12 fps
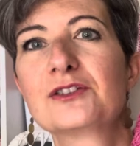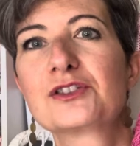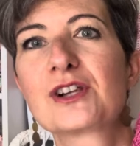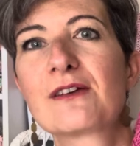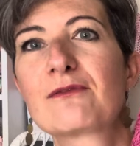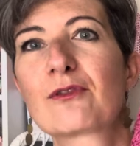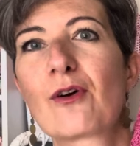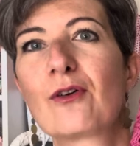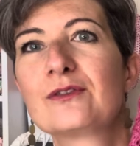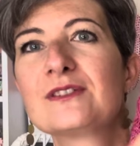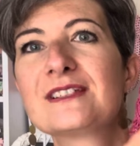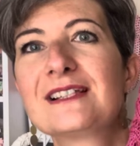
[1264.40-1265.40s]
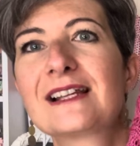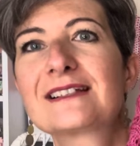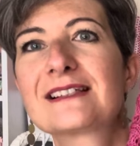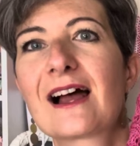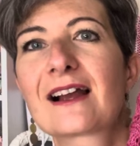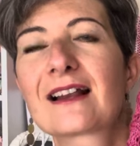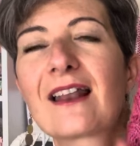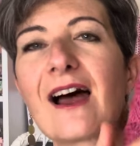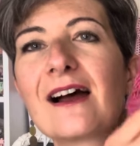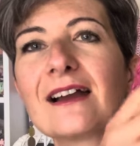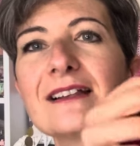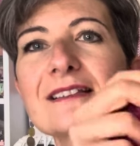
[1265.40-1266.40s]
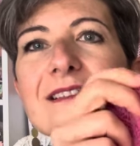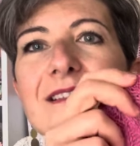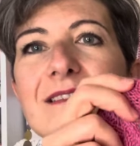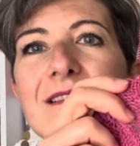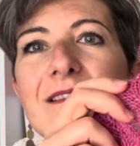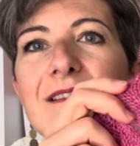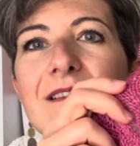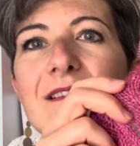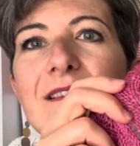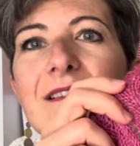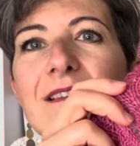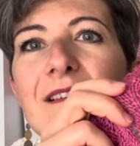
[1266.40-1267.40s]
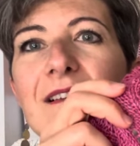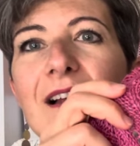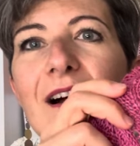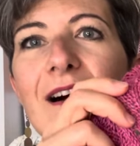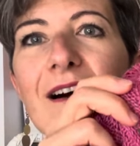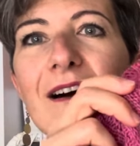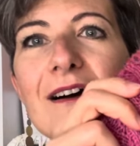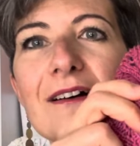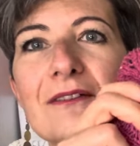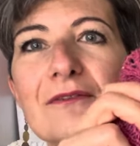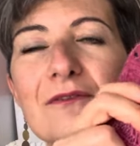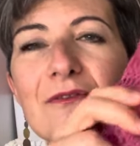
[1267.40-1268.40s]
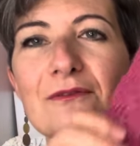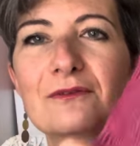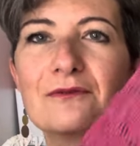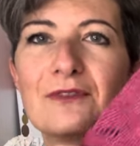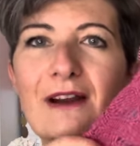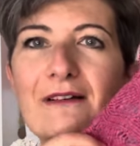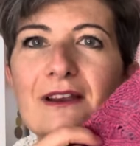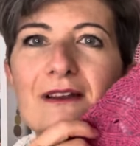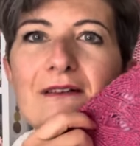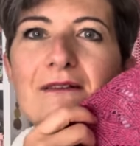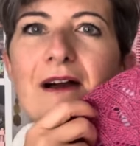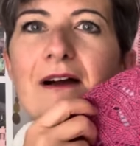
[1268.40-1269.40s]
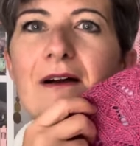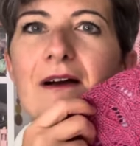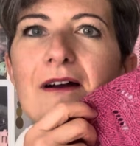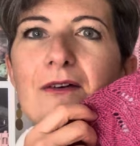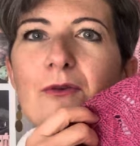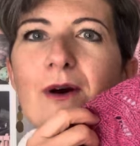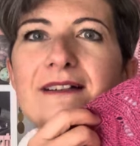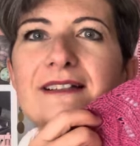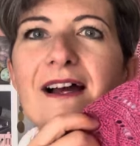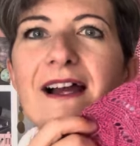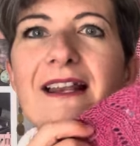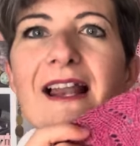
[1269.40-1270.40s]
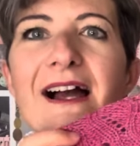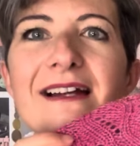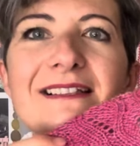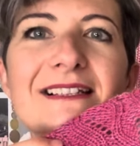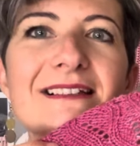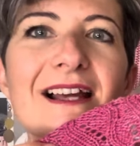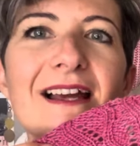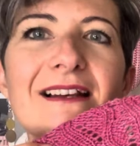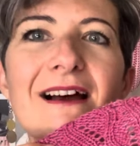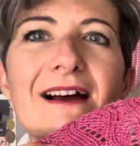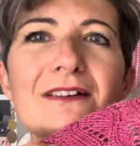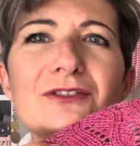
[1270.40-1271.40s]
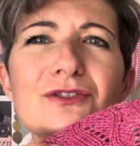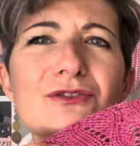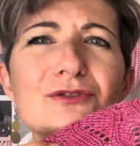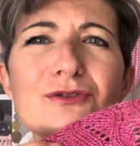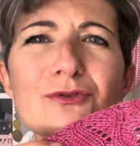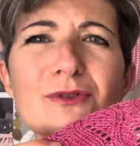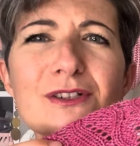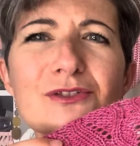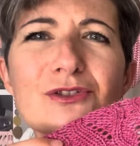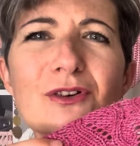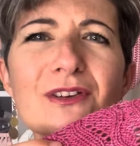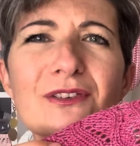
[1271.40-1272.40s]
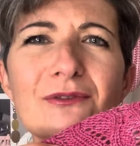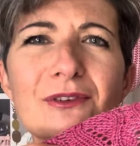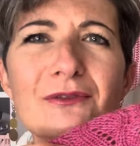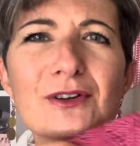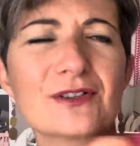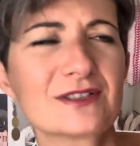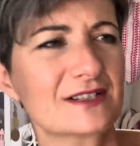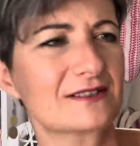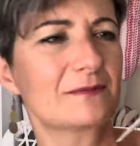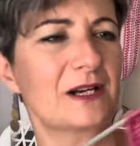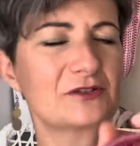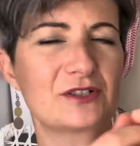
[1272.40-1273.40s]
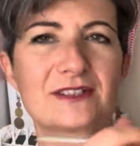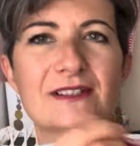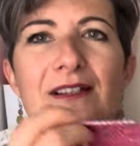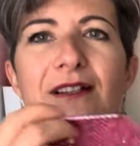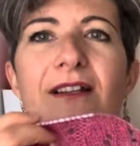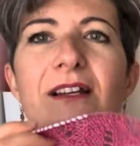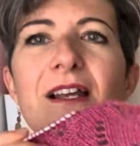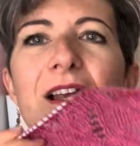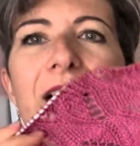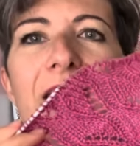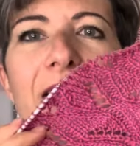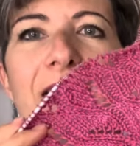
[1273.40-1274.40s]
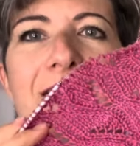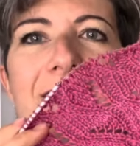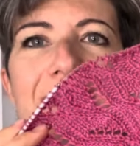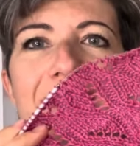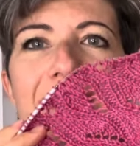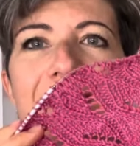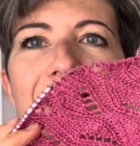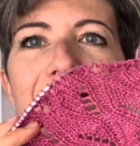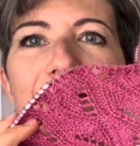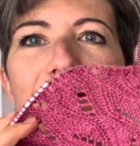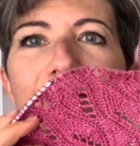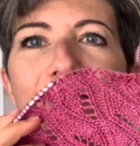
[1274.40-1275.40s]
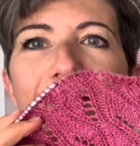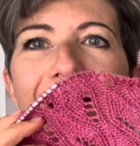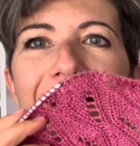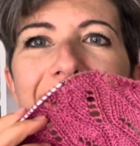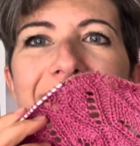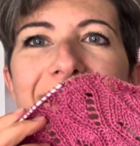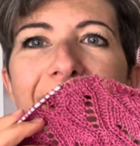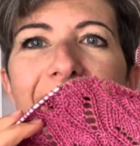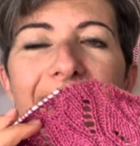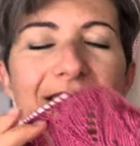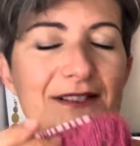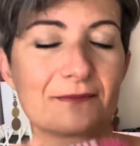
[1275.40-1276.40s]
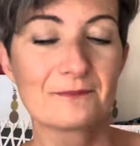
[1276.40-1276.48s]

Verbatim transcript: chevron zigzag lines are very uh, quite highlighted and I do enjoy the reverse as much as the as the you know right side